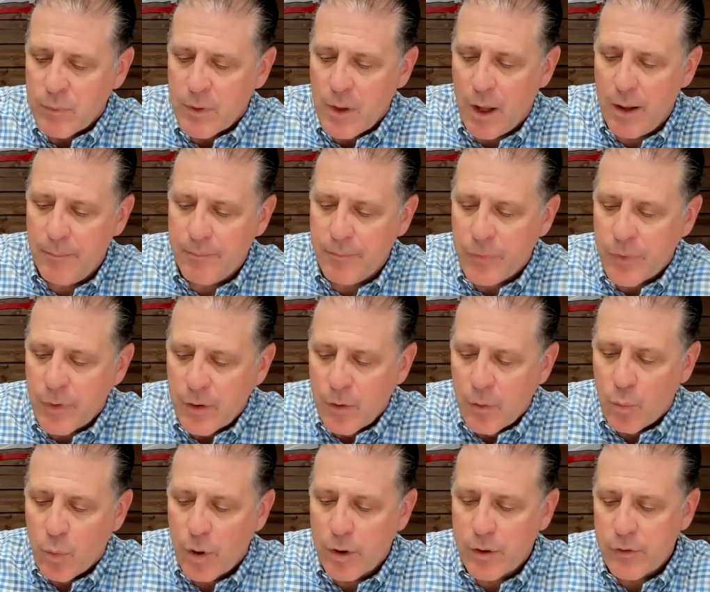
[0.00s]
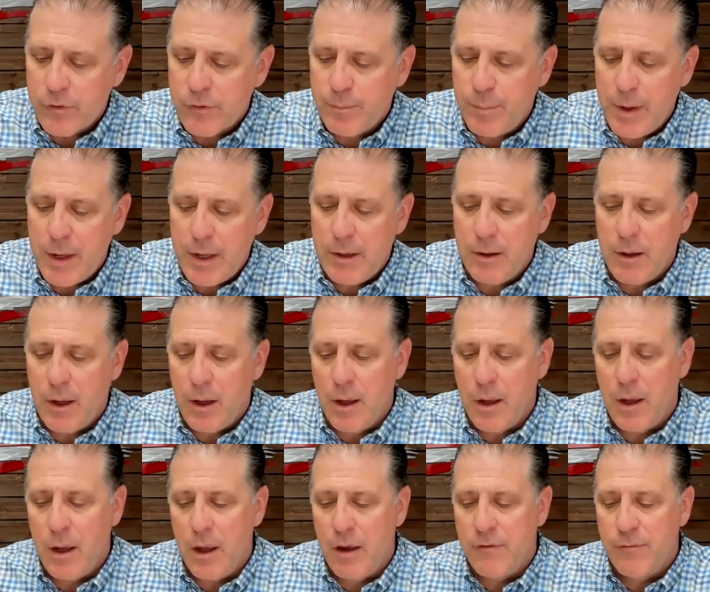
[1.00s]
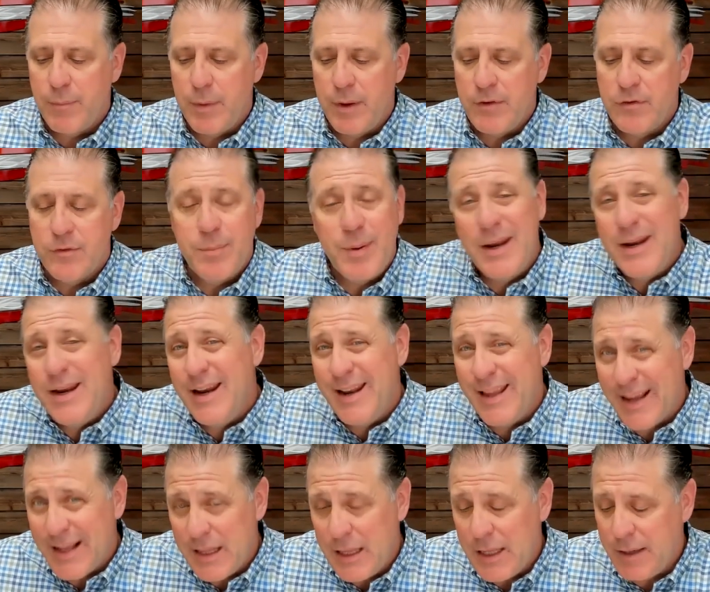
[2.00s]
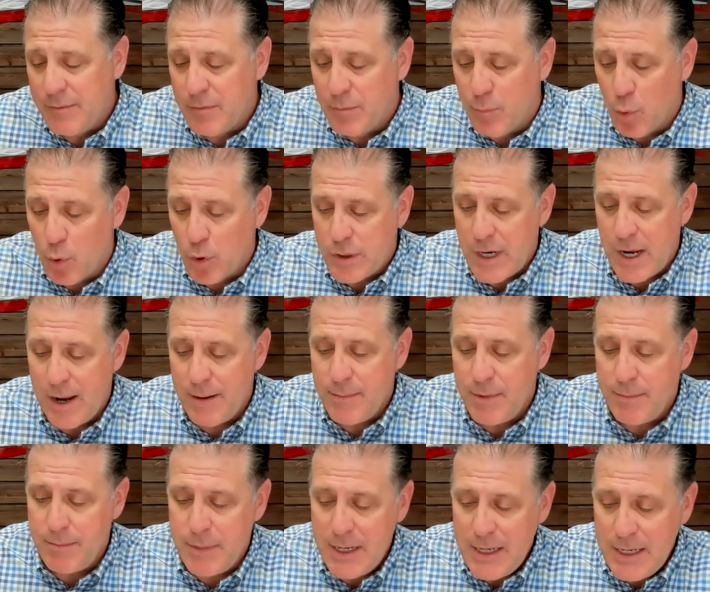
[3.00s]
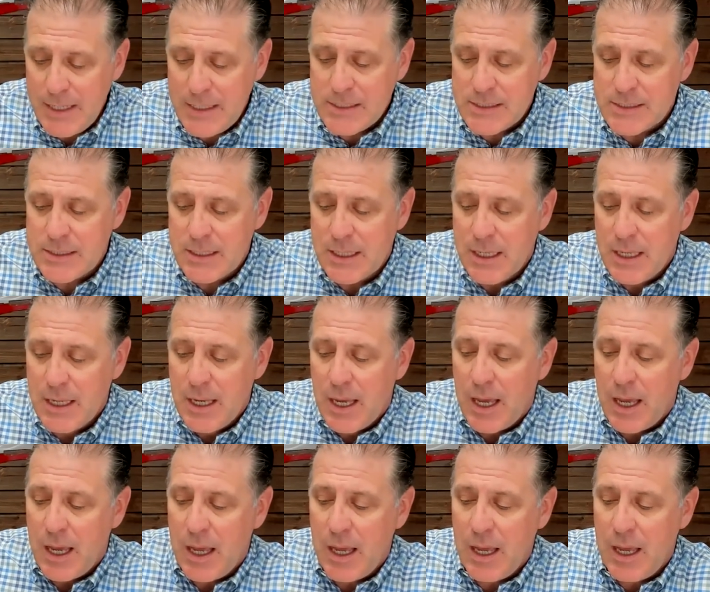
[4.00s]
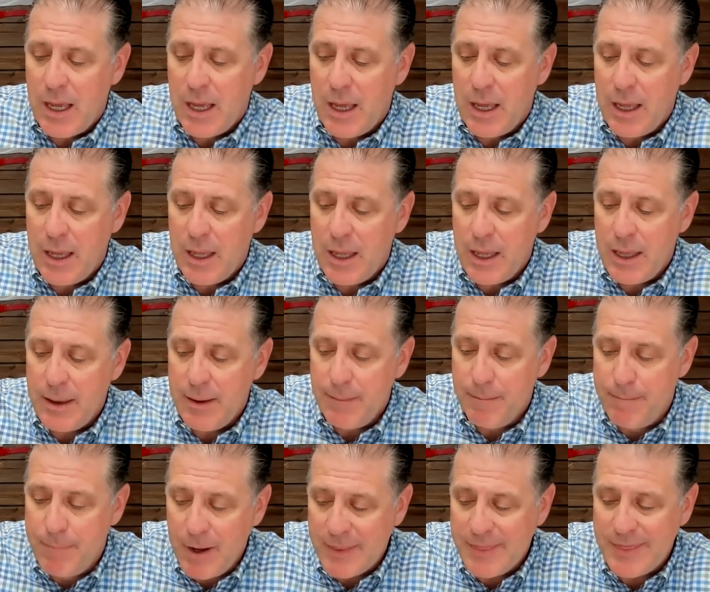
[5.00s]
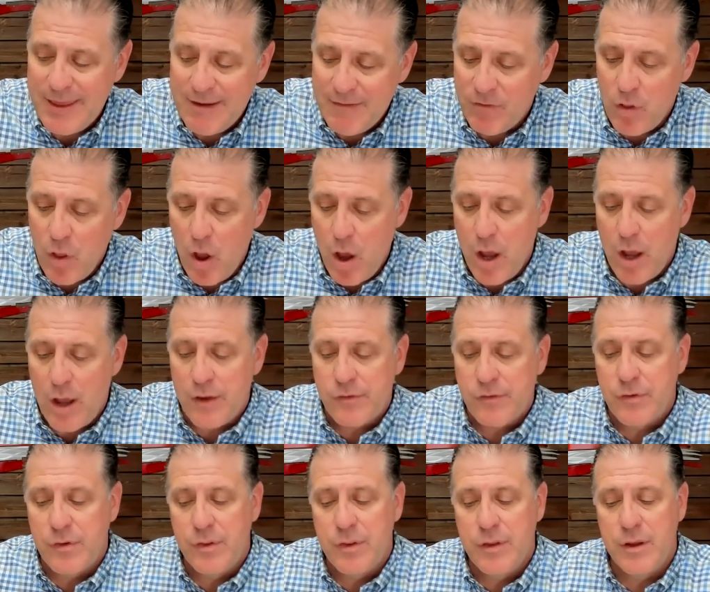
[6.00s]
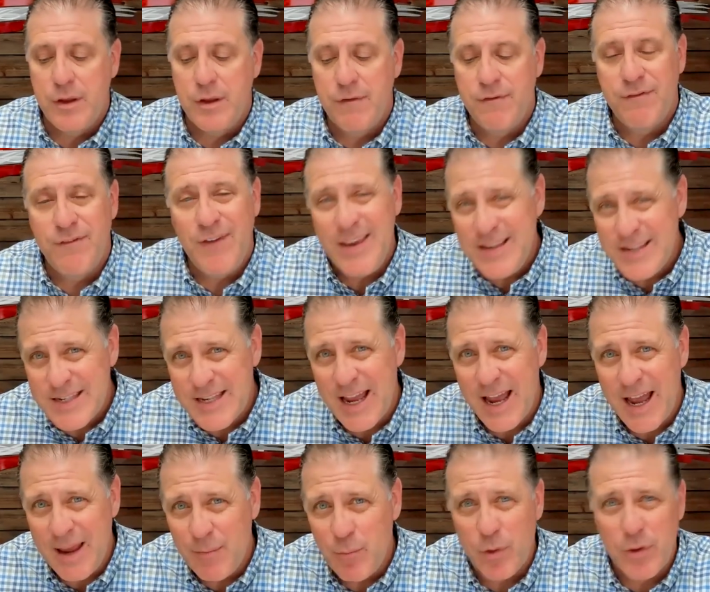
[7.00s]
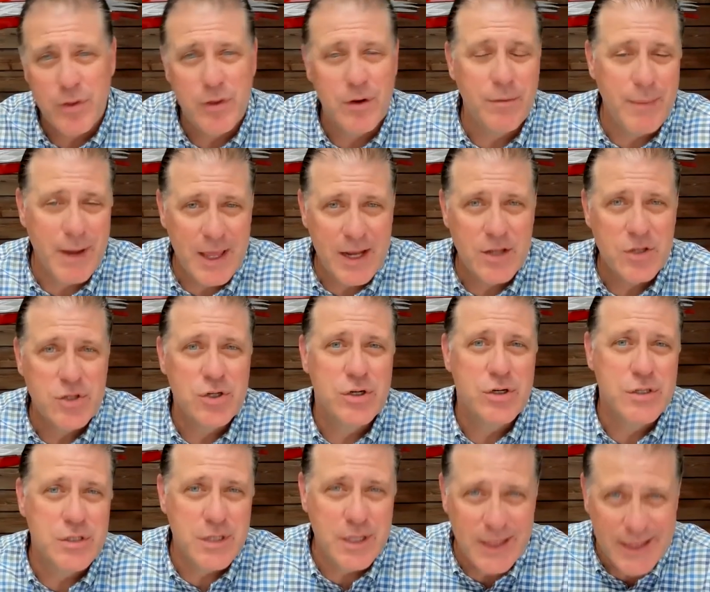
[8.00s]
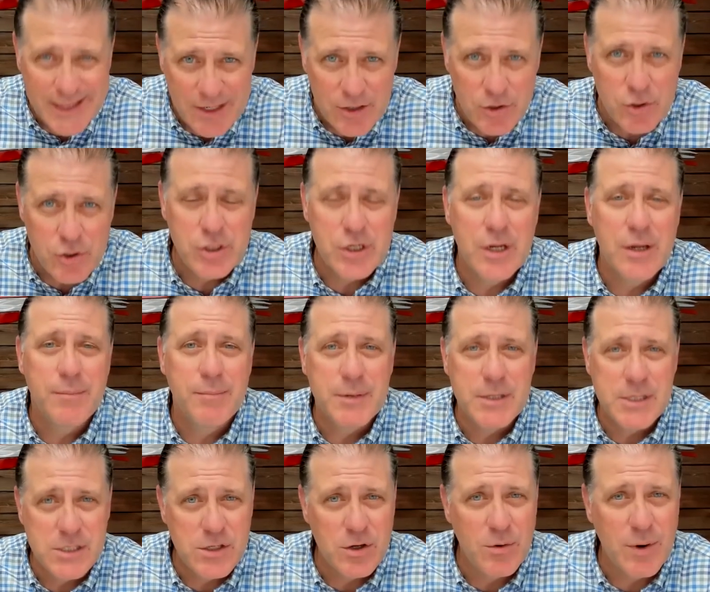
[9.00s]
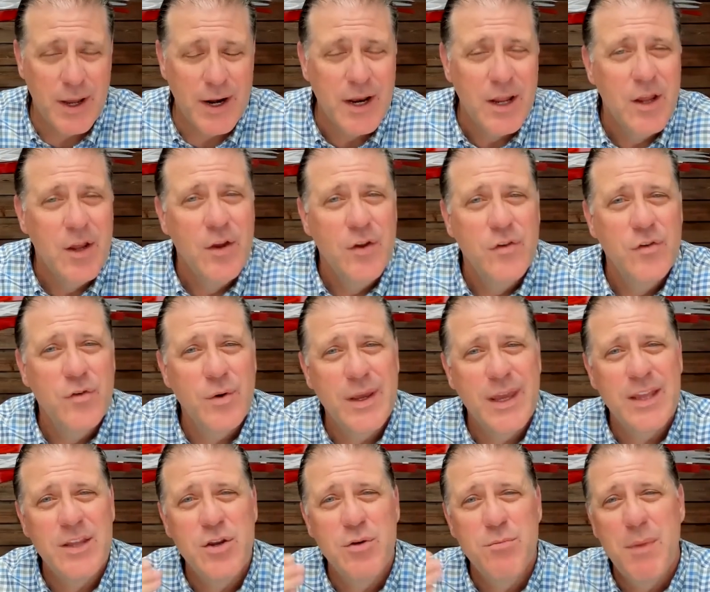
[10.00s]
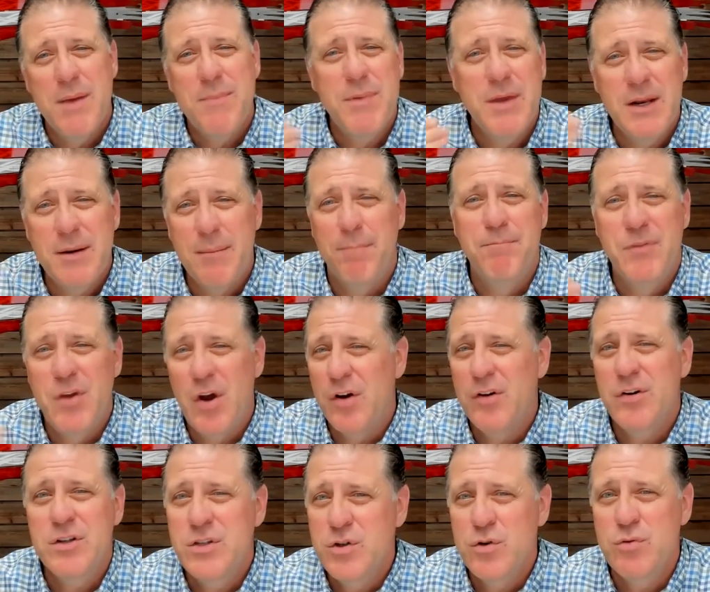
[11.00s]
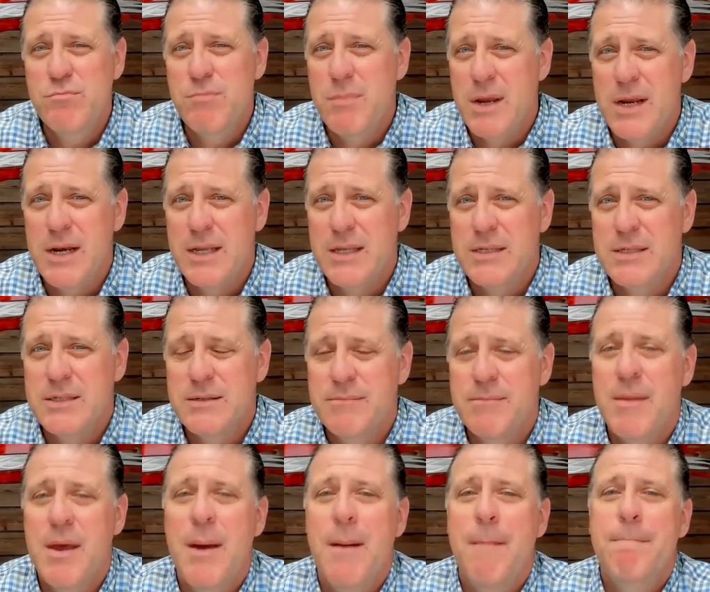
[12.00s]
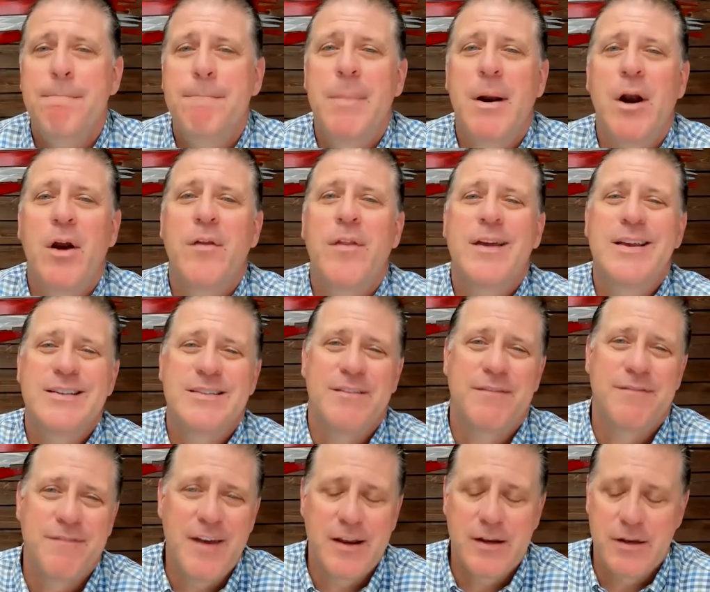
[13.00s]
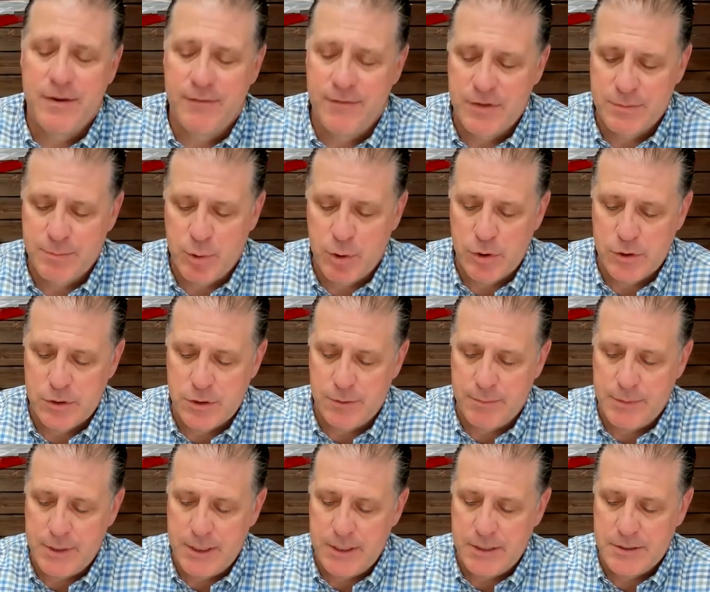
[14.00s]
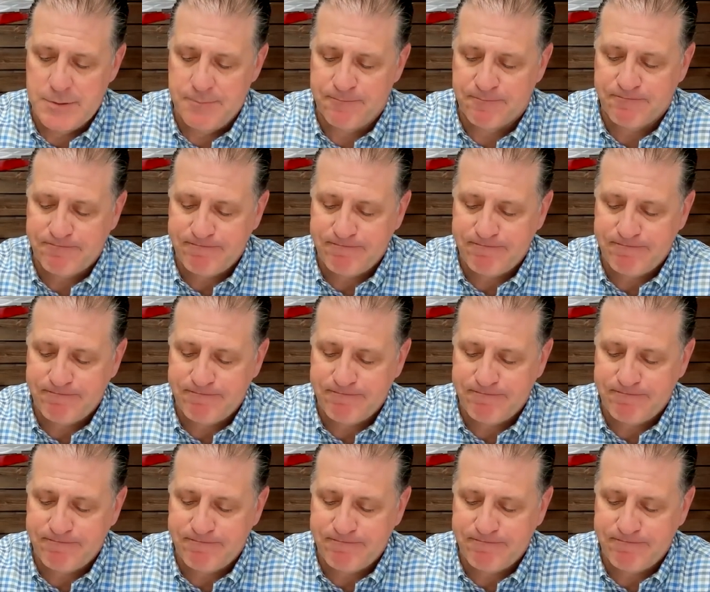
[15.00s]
Um, workers spent uh, have been spending, it claims, more time in meetings, uh, but they've lost the face time with their managers and leadership and so on. So again, you might be in a ton of Zoom meetings, but are they as effective as personal meetings?